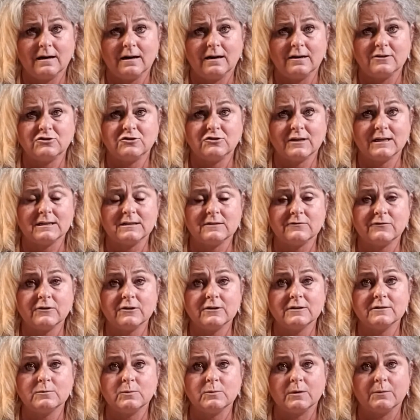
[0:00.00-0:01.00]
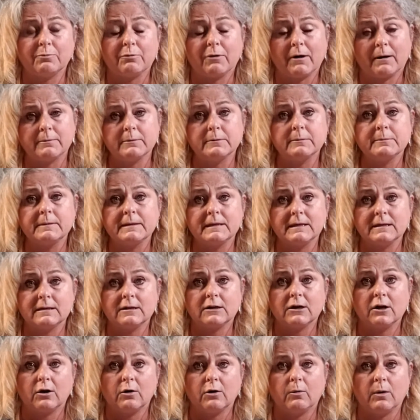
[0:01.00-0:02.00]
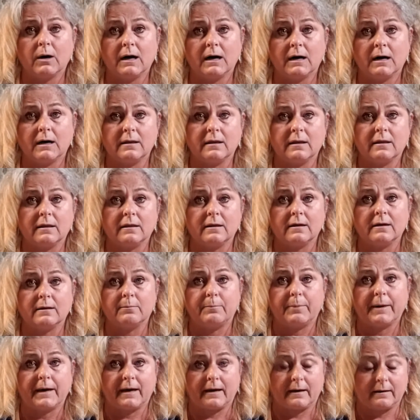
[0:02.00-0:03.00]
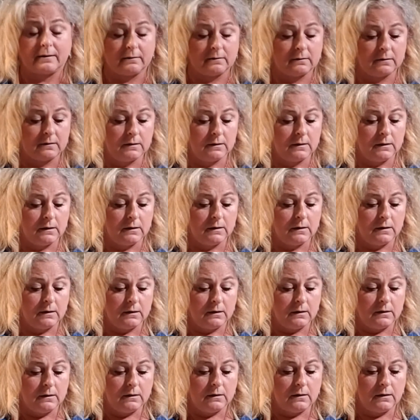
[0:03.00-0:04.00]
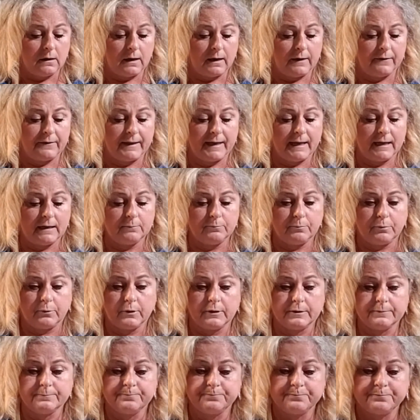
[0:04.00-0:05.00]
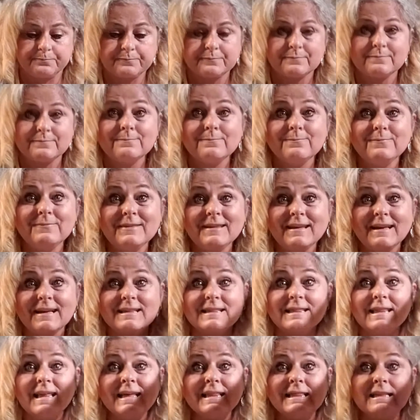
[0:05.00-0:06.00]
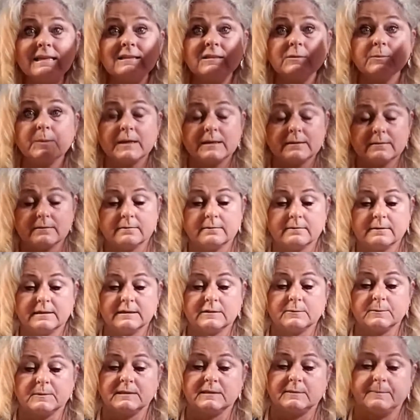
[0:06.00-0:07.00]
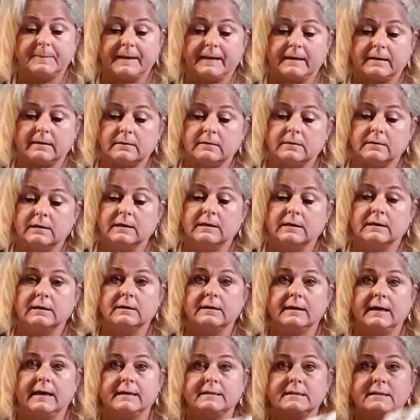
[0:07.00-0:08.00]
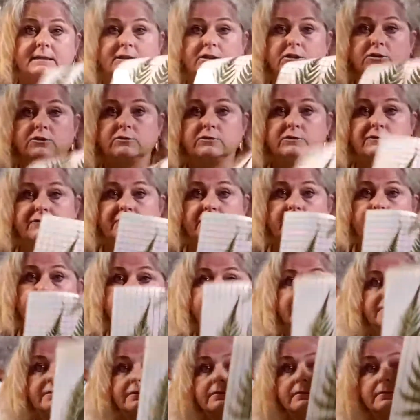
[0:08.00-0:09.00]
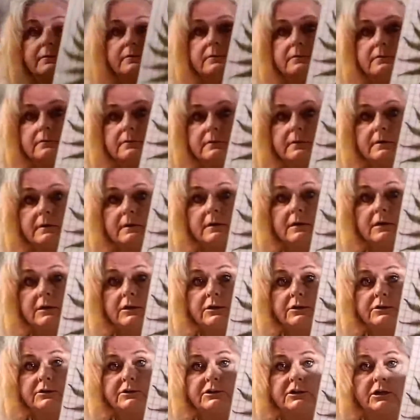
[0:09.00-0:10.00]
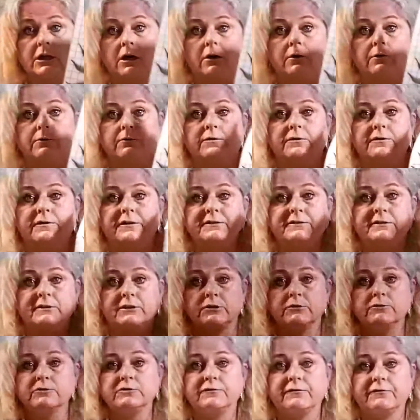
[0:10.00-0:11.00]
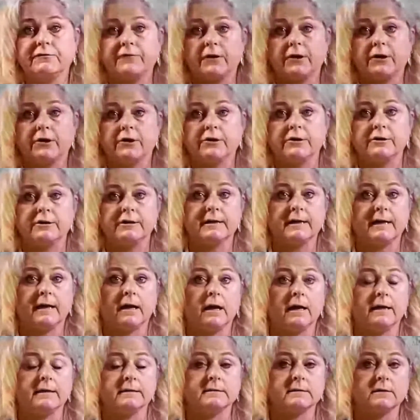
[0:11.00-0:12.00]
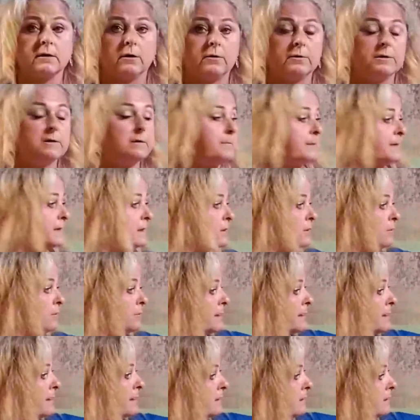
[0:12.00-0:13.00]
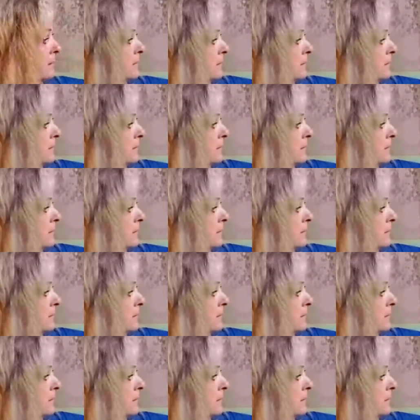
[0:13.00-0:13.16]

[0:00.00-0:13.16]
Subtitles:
transfers will probably go on the bed, on the headboard, like this one. This one's big. That's a huge fern. So this huge fern is going to be going